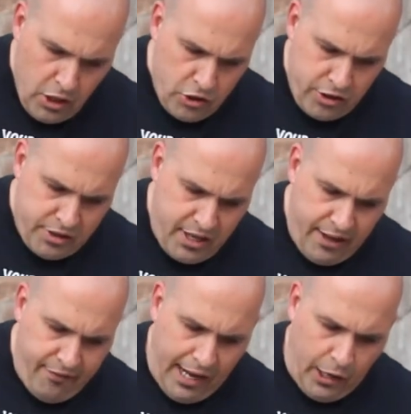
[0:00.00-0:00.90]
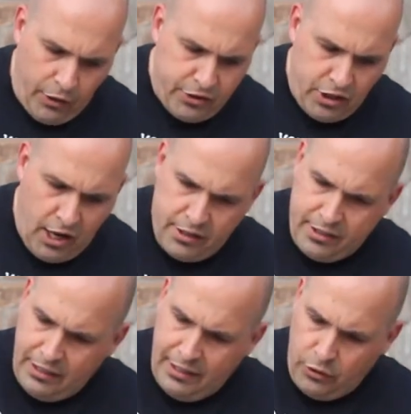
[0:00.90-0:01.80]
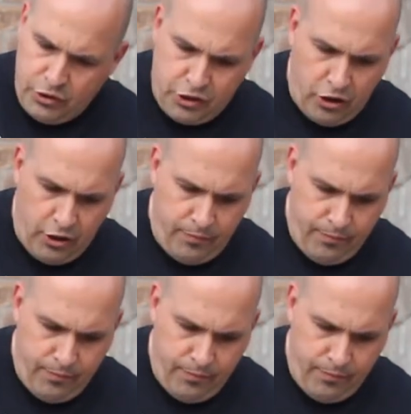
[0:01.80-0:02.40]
Just give our sauce a little stir.